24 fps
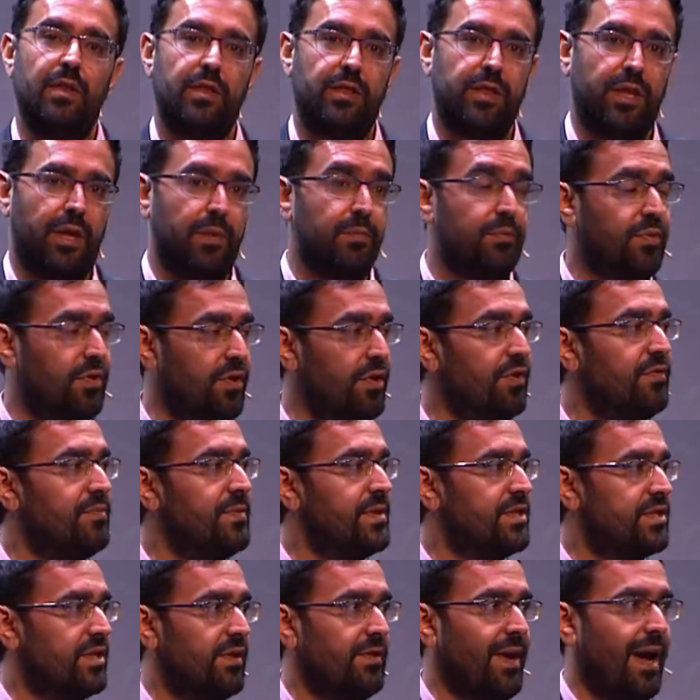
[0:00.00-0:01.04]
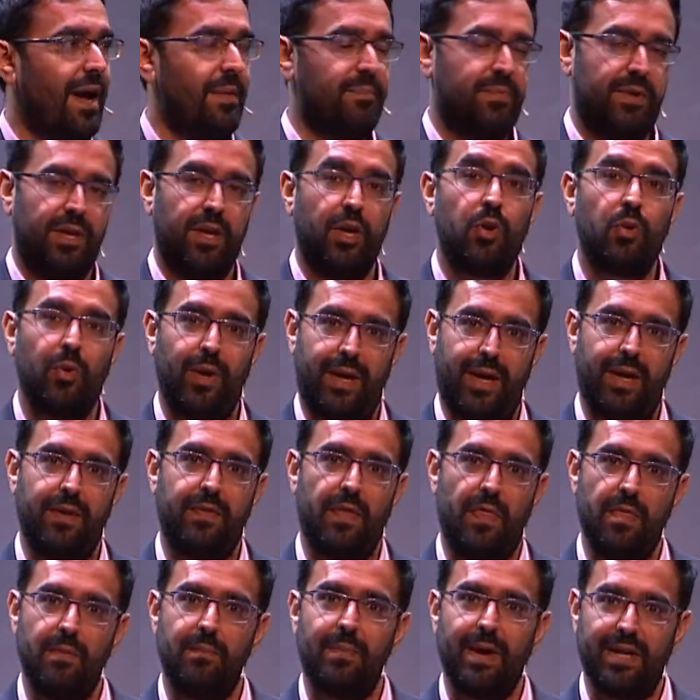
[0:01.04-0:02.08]
The improvements are happening quicker
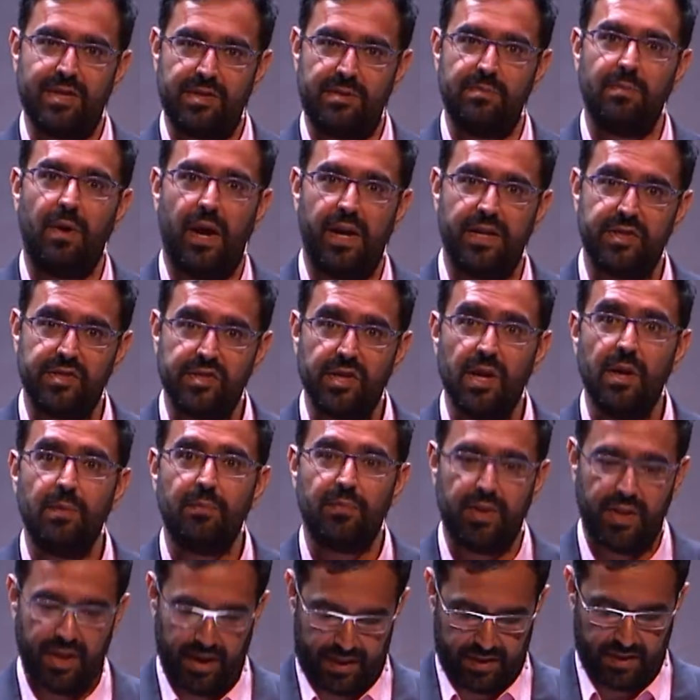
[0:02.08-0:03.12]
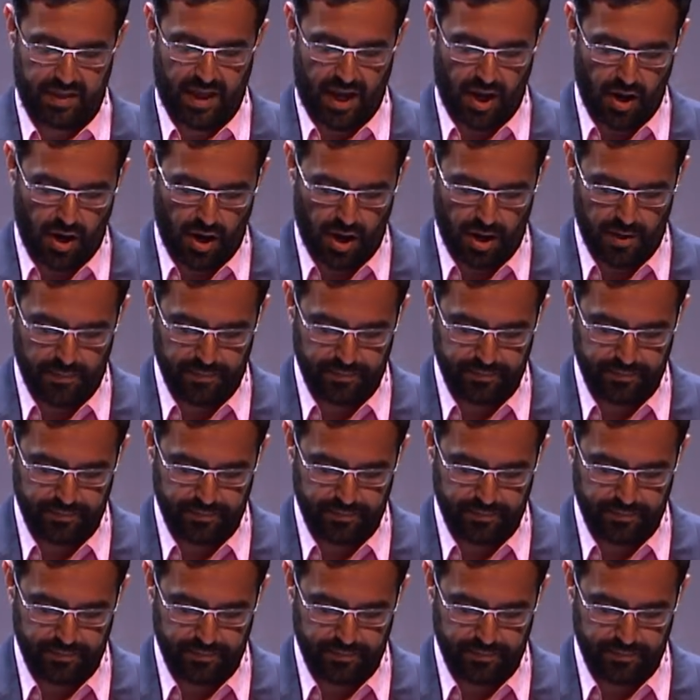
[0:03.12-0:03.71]
than the best minds predict they are.